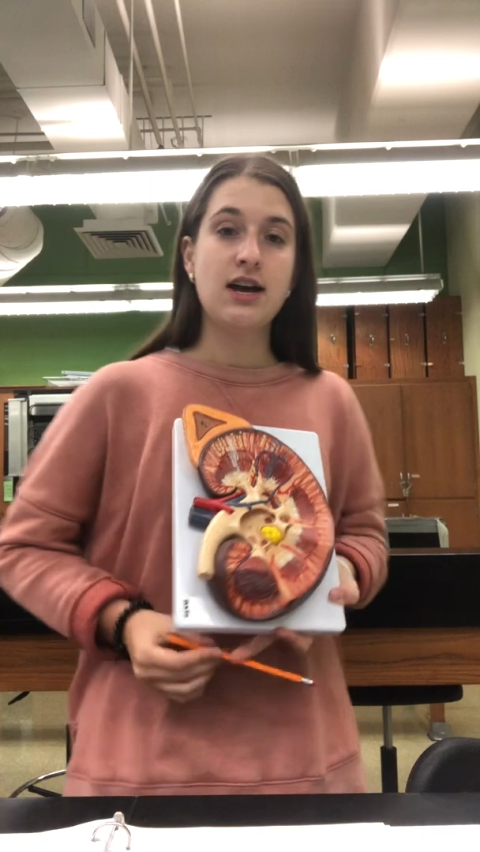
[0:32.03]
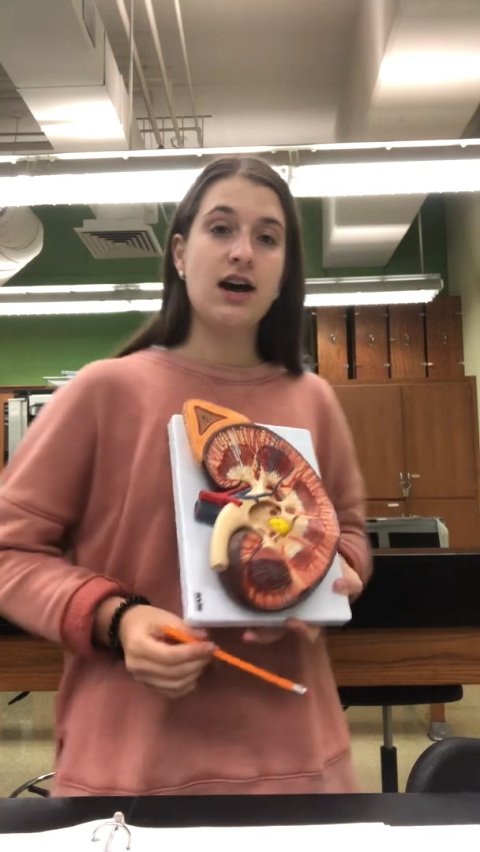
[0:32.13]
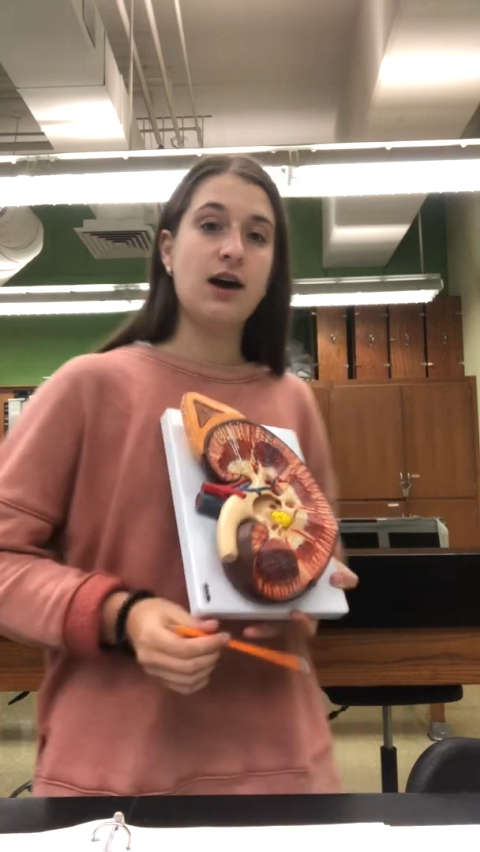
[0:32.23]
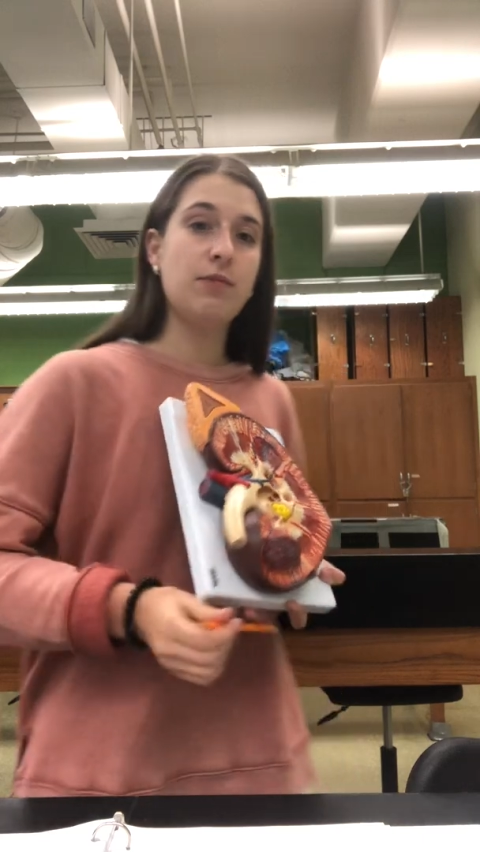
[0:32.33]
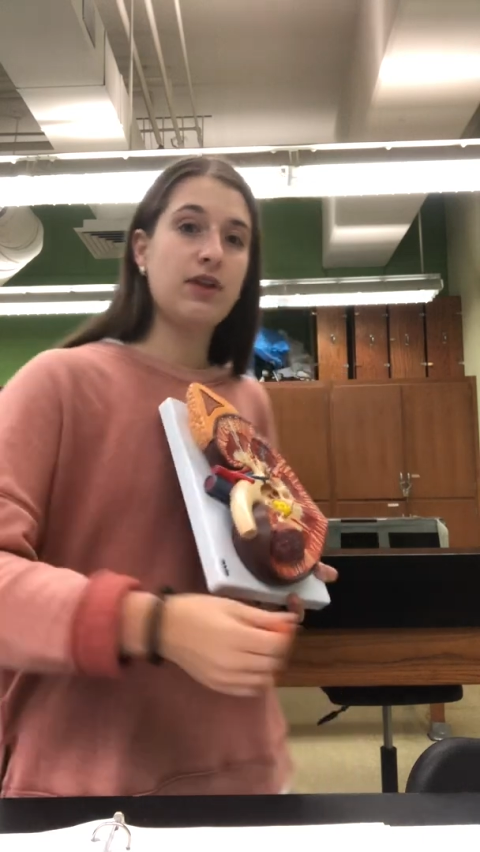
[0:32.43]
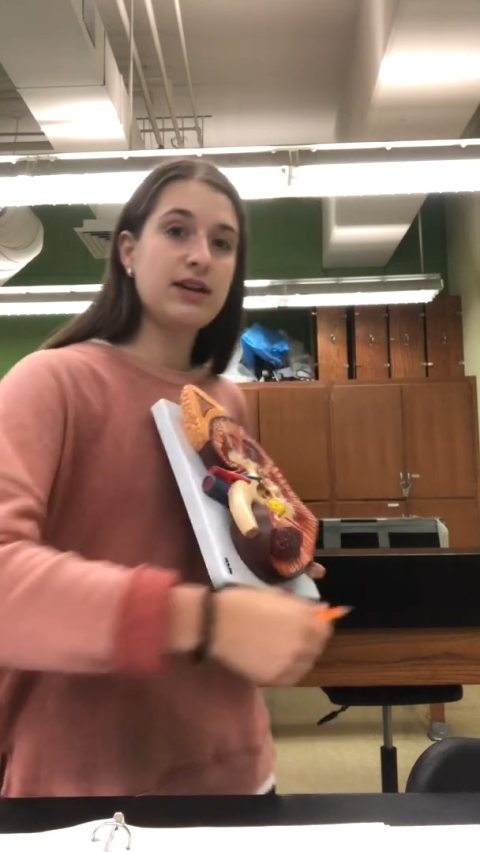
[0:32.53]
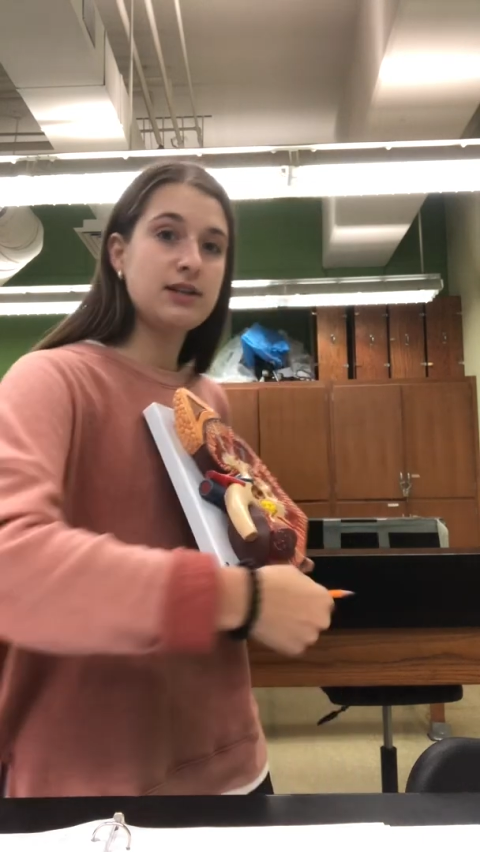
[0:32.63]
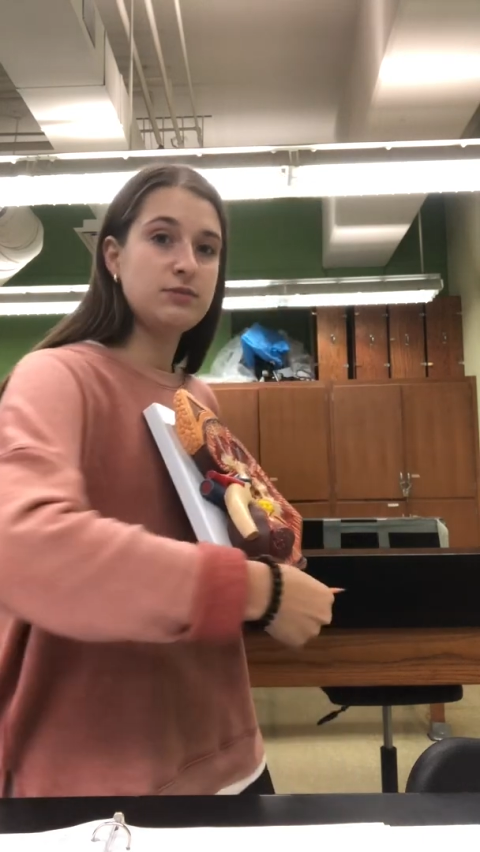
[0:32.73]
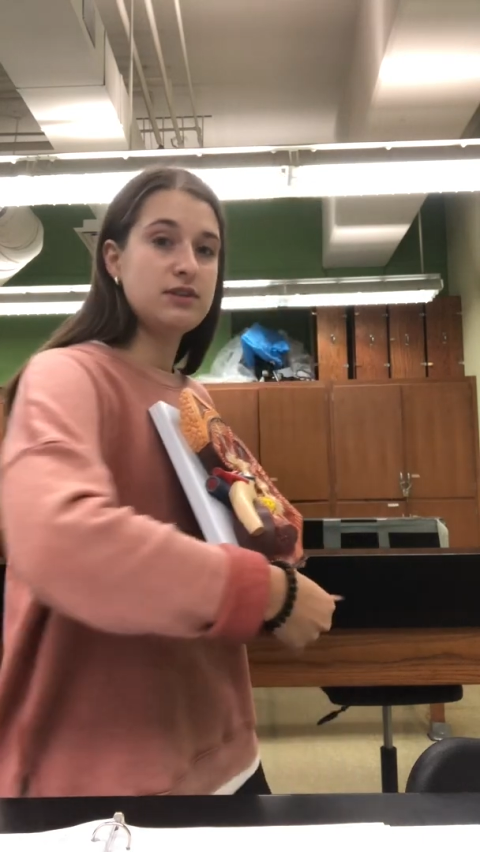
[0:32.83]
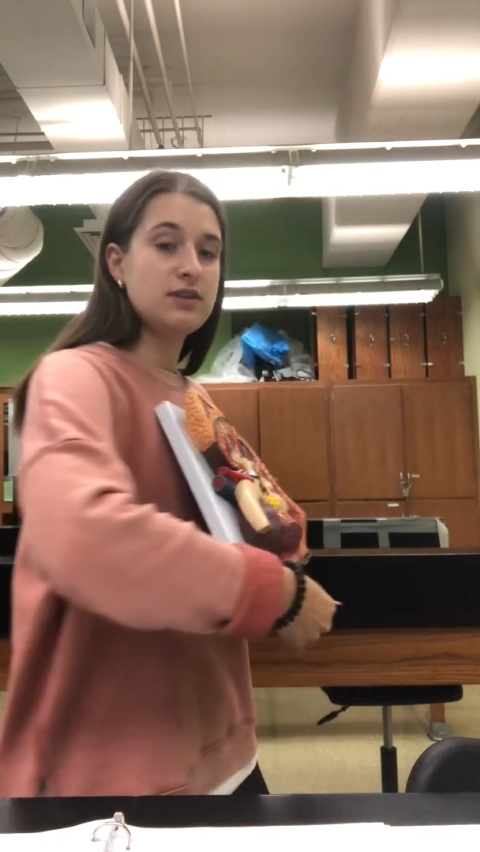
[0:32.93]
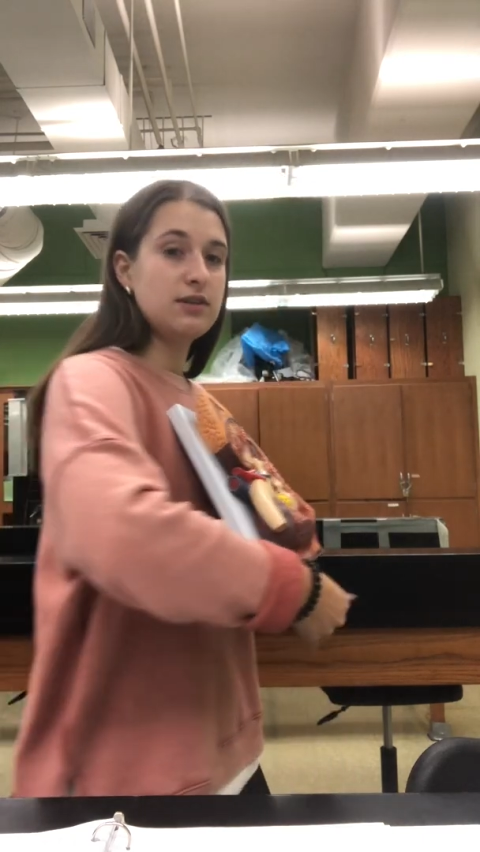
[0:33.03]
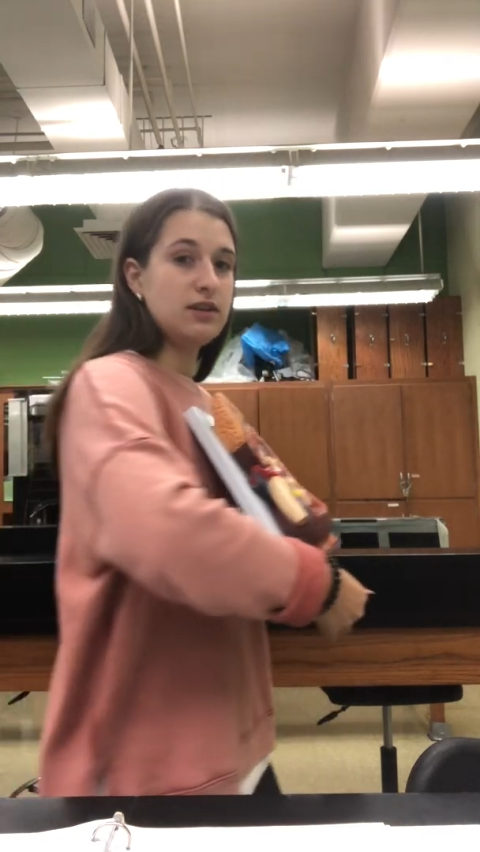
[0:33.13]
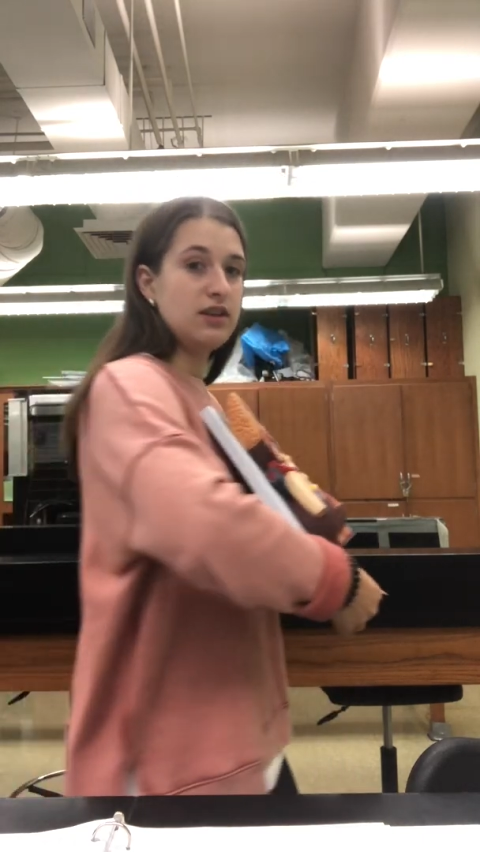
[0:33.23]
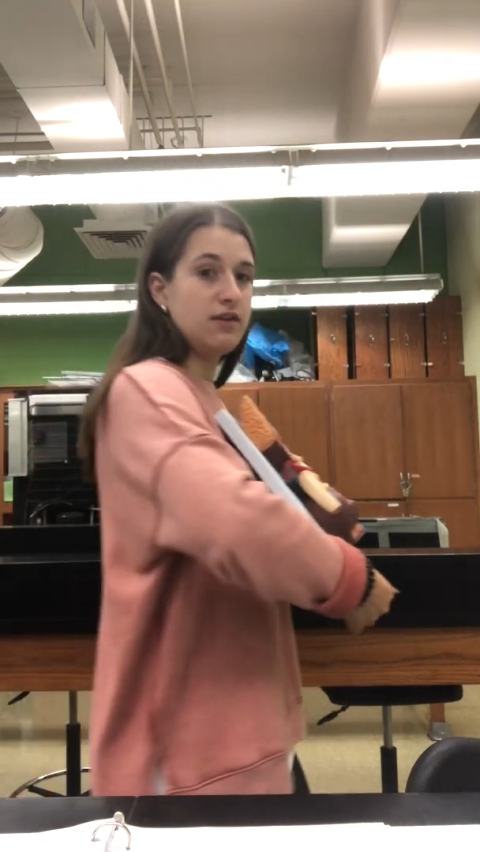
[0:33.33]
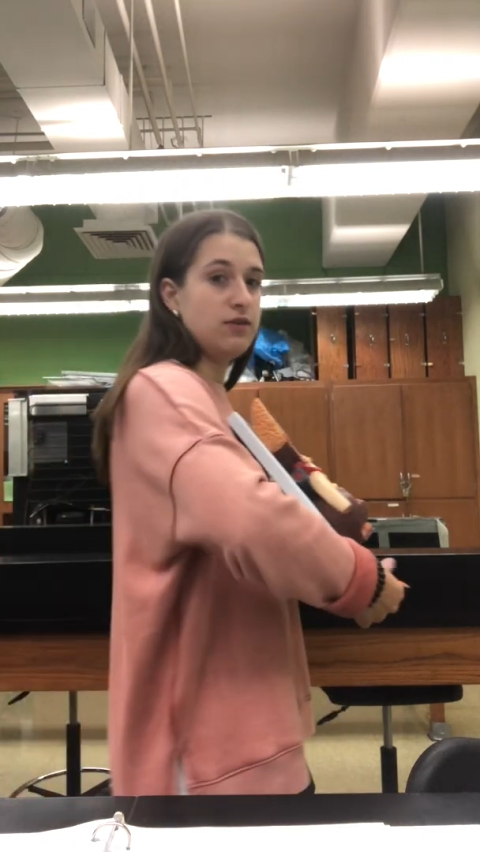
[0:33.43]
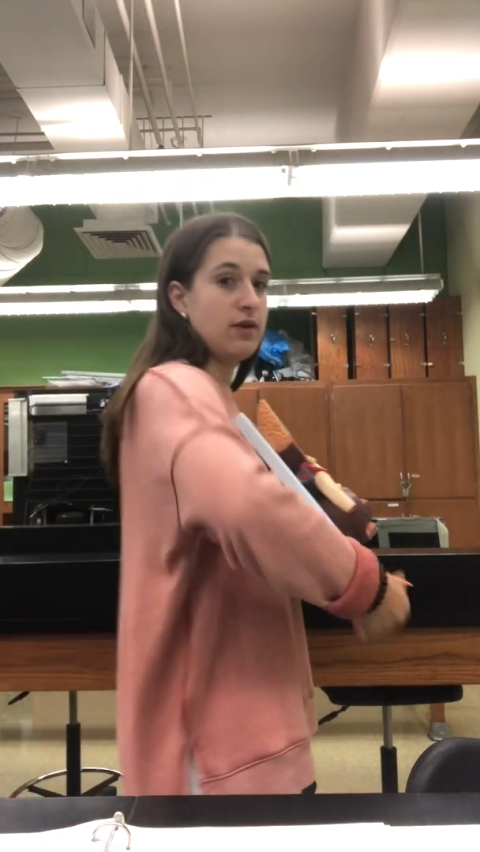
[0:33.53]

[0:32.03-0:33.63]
A lot of times if you